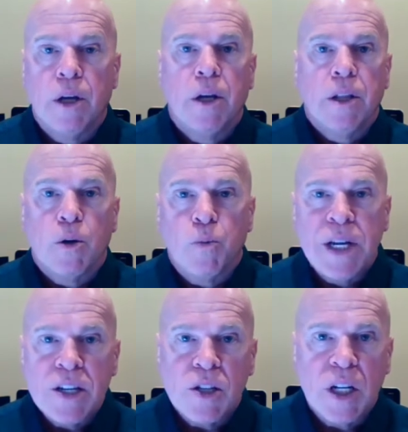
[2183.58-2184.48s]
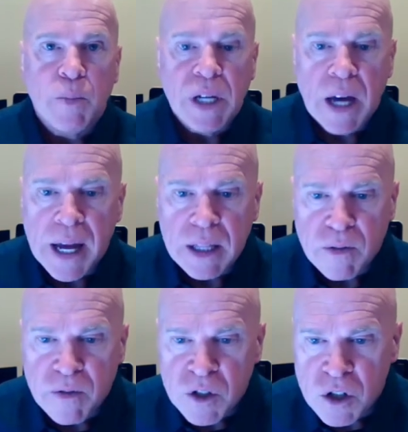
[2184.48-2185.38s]
The reasoning behind the
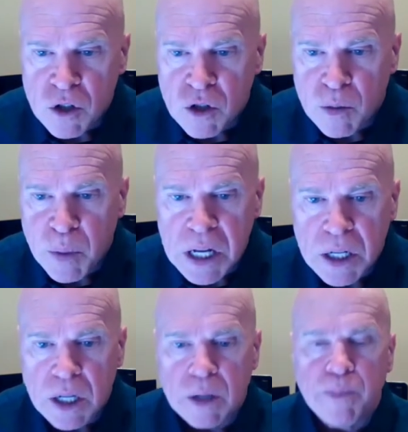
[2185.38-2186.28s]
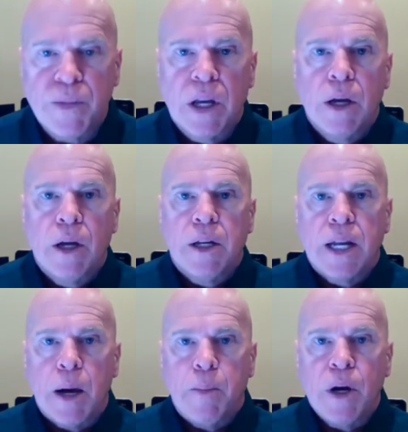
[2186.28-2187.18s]
physician's opinion,
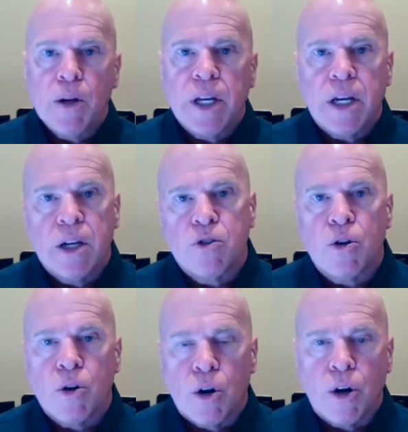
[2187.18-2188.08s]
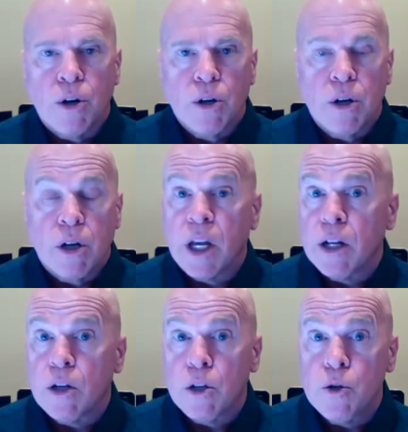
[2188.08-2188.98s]
not merely his or her
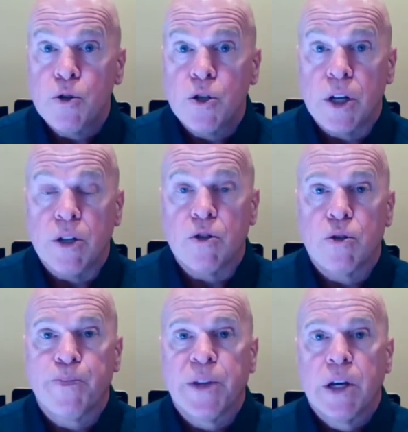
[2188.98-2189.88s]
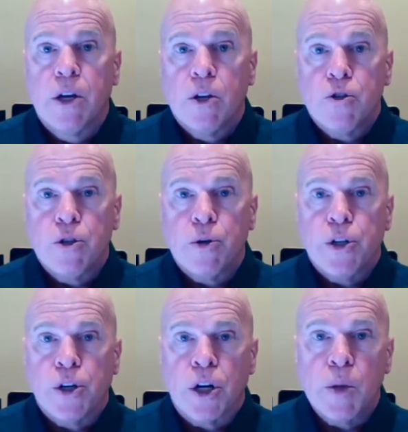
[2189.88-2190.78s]
conclusions. So
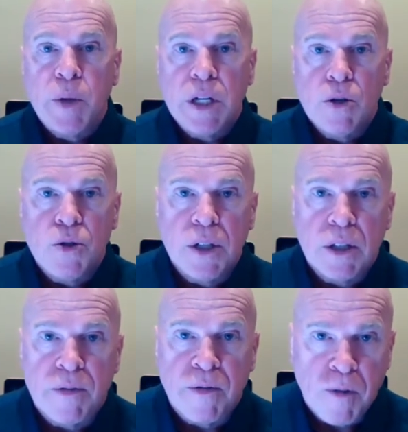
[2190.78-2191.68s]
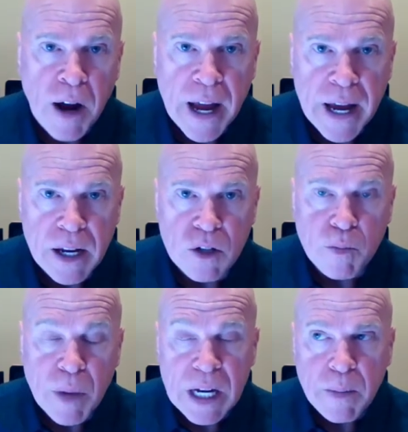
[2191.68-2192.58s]
you're going to be using the phrase
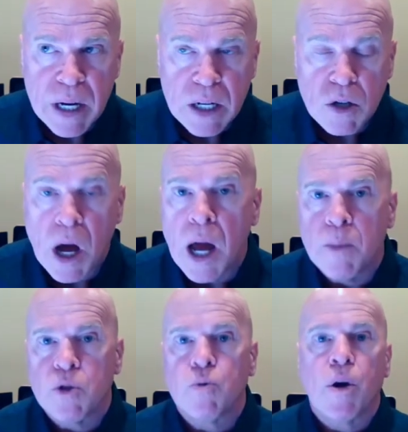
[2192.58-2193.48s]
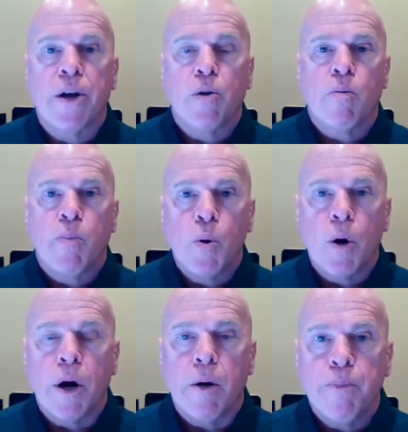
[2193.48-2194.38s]
many, many times throughout your
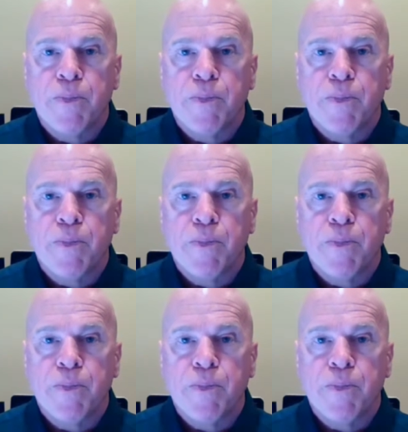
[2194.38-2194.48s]
report.